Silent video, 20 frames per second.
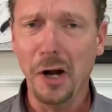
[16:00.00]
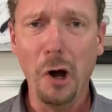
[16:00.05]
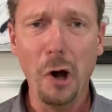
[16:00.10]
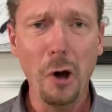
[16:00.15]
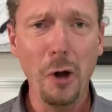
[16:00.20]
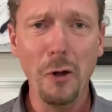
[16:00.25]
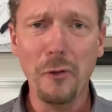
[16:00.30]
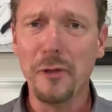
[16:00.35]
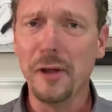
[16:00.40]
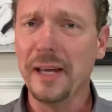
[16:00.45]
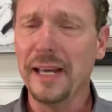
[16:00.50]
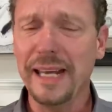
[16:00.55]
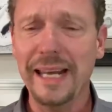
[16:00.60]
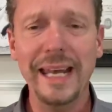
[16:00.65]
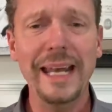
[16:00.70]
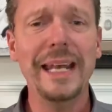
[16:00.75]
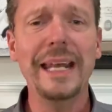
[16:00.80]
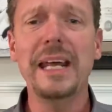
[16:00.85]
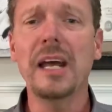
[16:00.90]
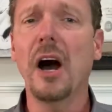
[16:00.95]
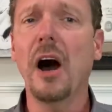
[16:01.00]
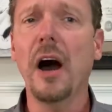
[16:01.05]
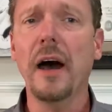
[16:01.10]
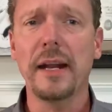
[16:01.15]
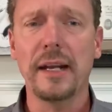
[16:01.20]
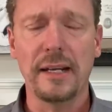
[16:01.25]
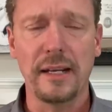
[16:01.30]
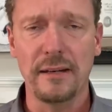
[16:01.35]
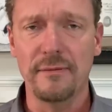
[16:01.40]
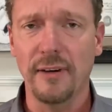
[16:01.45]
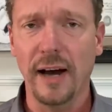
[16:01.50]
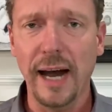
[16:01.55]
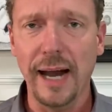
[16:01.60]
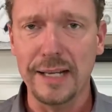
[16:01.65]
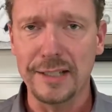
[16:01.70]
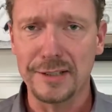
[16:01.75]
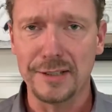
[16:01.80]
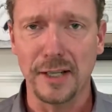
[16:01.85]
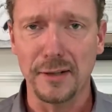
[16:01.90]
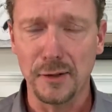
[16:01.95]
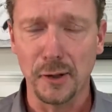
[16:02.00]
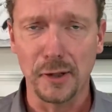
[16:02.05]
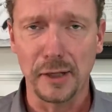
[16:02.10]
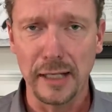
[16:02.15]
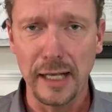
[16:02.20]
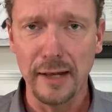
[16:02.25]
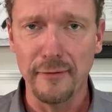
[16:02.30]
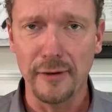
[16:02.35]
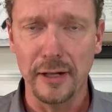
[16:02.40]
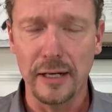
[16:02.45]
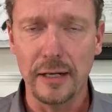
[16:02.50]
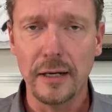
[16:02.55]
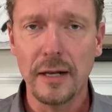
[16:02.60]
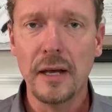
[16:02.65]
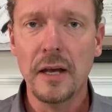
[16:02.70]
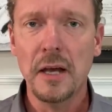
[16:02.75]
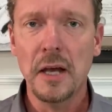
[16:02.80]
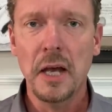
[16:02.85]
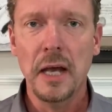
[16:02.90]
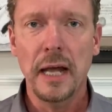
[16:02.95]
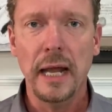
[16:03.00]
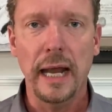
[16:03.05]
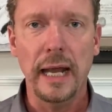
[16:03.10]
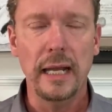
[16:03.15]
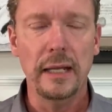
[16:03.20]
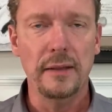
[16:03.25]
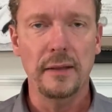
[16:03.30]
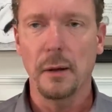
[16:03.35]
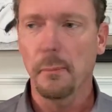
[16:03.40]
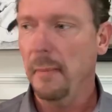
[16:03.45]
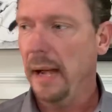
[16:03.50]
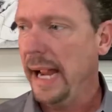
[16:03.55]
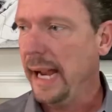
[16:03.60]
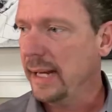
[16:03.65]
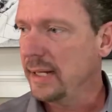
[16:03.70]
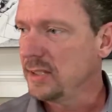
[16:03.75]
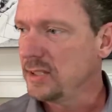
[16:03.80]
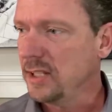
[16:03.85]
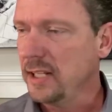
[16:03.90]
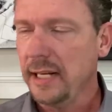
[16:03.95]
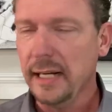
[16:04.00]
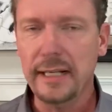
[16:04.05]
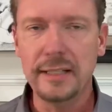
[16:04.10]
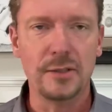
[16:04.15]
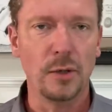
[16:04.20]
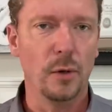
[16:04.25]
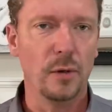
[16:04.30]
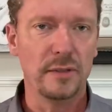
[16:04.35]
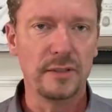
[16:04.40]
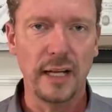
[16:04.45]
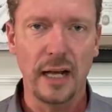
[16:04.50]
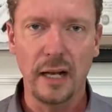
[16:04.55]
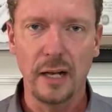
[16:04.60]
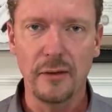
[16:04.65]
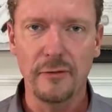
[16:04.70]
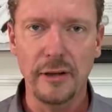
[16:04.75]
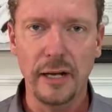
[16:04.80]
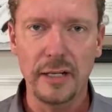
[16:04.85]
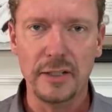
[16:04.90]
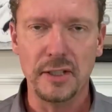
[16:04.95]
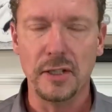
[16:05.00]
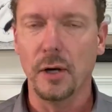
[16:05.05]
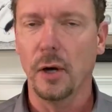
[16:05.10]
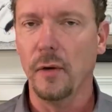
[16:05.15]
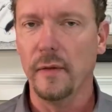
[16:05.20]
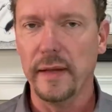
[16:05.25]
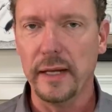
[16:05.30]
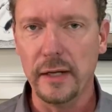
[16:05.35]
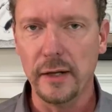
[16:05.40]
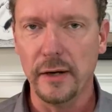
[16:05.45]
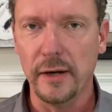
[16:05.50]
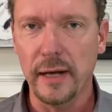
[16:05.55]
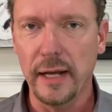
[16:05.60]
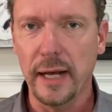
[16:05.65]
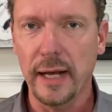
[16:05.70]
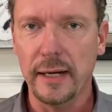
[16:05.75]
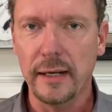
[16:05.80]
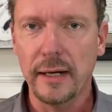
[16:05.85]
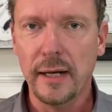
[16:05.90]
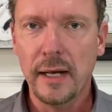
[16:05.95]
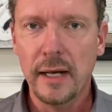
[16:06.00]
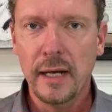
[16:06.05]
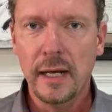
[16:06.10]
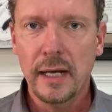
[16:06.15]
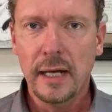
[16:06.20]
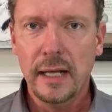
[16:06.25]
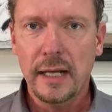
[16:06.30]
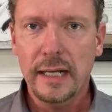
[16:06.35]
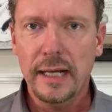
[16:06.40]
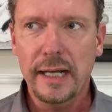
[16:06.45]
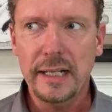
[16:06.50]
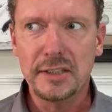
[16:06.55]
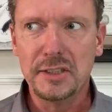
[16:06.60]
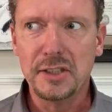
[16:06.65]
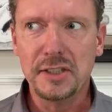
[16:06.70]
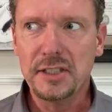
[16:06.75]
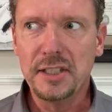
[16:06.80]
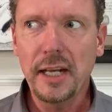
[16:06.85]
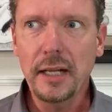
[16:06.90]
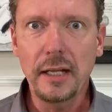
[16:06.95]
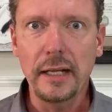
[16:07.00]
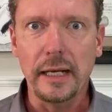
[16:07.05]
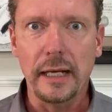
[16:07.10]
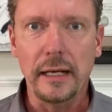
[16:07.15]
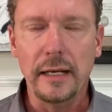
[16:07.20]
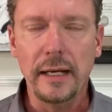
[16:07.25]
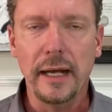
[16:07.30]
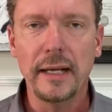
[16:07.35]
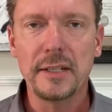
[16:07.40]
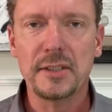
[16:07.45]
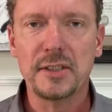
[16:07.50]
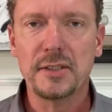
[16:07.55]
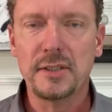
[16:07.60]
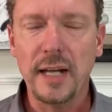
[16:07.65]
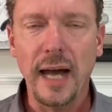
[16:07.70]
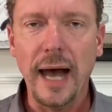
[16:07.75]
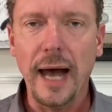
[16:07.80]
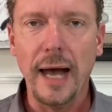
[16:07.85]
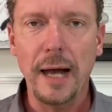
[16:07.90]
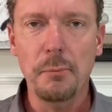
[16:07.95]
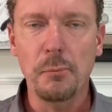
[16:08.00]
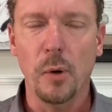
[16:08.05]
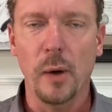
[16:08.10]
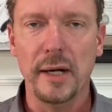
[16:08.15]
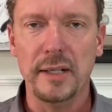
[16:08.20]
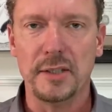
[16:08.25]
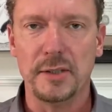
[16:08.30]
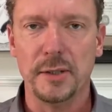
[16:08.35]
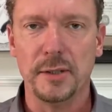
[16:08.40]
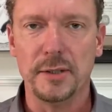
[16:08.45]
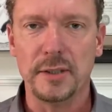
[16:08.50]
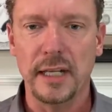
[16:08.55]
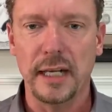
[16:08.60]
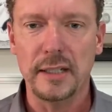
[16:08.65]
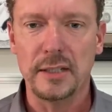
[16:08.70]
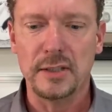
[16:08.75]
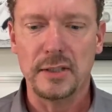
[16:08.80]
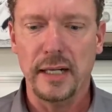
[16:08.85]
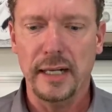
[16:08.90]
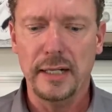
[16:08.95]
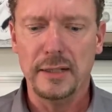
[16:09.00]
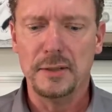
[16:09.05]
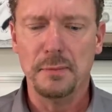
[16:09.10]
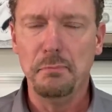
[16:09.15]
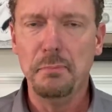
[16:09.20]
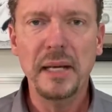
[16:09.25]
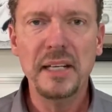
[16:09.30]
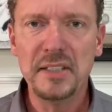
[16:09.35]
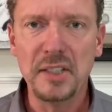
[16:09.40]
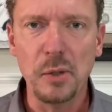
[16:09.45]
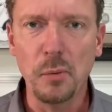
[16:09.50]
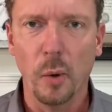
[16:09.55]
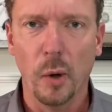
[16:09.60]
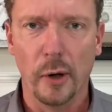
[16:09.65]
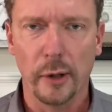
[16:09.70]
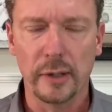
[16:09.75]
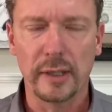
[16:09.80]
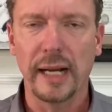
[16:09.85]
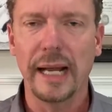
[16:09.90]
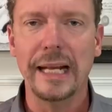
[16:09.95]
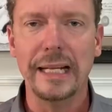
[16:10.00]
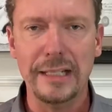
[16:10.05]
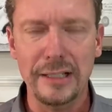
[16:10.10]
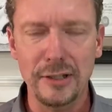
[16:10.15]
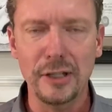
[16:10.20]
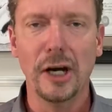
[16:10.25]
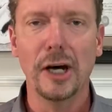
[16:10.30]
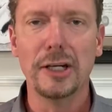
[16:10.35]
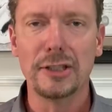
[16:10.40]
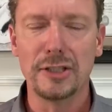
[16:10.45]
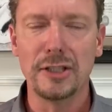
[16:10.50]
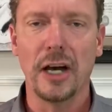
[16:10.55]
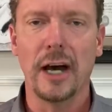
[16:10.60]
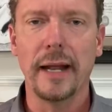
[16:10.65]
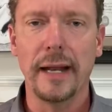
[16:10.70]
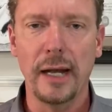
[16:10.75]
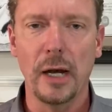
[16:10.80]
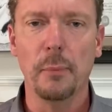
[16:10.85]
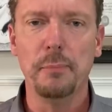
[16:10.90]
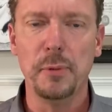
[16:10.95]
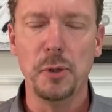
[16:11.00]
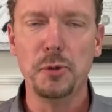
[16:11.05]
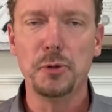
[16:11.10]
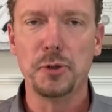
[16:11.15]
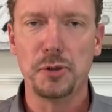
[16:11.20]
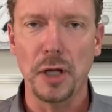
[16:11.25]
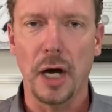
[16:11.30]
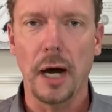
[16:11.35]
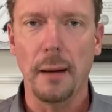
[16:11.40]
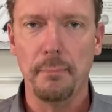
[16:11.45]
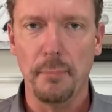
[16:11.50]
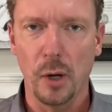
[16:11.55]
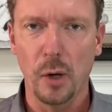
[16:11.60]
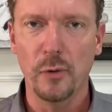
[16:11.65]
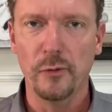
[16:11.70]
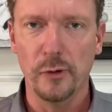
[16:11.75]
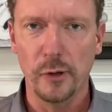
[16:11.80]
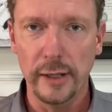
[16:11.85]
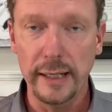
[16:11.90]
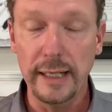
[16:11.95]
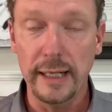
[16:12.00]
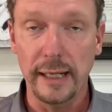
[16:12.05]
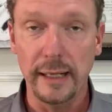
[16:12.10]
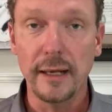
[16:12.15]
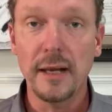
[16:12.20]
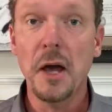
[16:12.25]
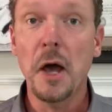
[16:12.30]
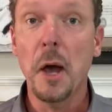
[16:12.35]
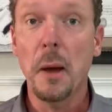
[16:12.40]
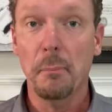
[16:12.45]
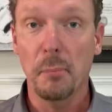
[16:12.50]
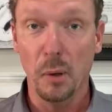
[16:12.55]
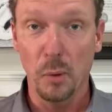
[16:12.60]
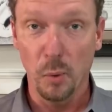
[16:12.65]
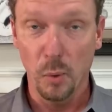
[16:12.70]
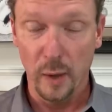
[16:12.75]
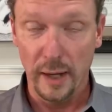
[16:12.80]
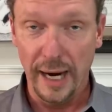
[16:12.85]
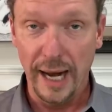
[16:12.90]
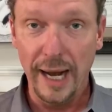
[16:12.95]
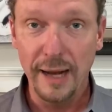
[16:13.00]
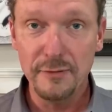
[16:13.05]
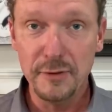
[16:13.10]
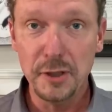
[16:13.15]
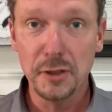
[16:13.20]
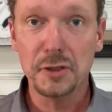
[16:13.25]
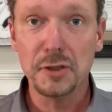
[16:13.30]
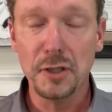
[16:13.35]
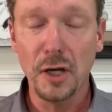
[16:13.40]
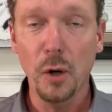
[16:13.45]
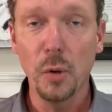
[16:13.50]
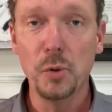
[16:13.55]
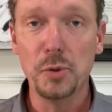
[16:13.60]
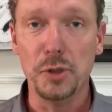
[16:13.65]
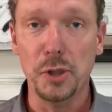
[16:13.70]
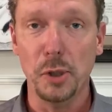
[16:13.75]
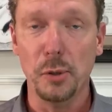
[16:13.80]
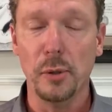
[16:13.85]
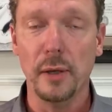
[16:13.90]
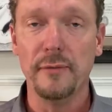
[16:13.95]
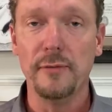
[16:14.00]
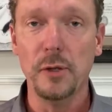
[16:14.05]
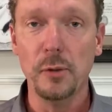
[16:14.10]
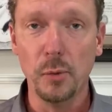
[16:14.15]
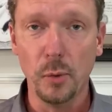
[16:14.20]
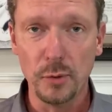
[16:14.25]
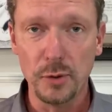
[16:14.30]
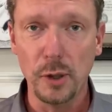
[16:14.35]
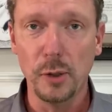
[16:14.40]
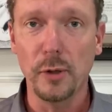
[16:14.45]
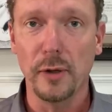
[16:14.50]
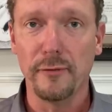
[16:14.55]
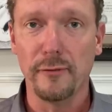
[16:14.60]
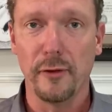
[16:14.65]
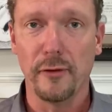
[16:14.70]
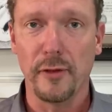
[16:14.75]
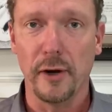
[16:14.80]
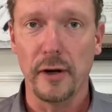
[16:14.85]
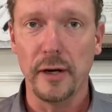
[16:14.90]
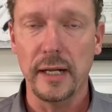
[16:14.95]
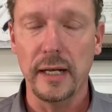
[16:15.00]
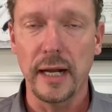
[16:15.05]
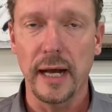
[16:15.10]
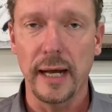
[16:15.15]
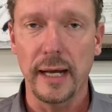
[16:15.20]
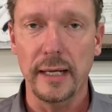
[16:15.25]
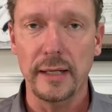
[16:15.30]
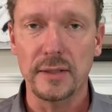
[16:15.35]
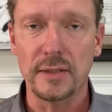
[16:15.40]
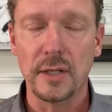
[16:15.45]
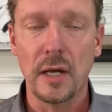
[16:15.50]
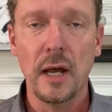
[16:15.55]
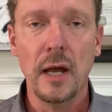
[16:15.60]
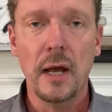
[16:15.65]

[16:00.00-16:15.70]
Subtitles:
all the idiotic advice that they're given in the magazines, on television, on the internet, it's silly. It's time wasters. It's busy work. It does not help you stop overeating. But what I've just told you, if you will do it for 30 days,